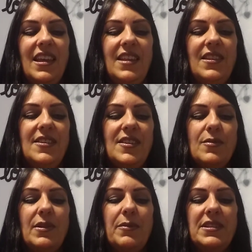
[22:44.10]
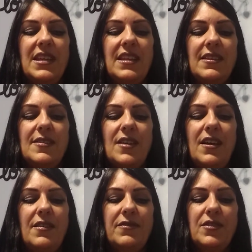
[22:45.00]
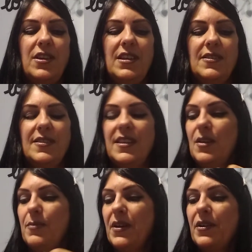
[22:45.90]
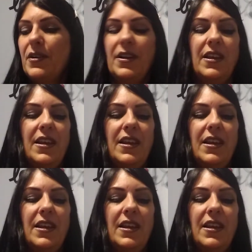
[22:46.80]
this is, well, let me take this off so you can see it better.